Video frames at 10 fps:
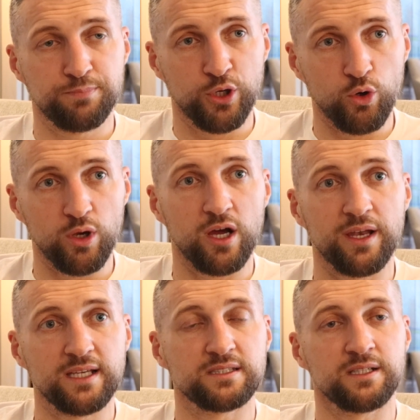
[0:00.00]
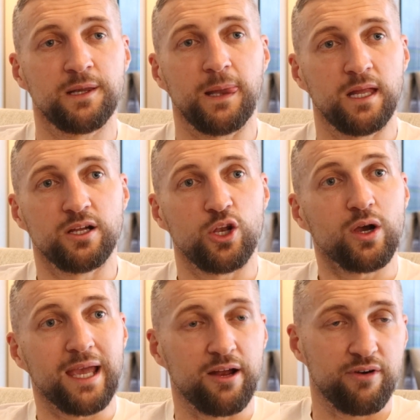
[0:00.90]
purely on his
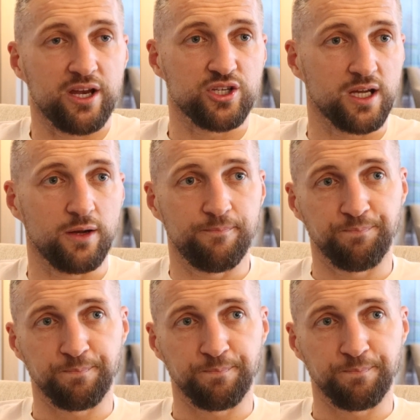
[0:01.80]
knockout ratio.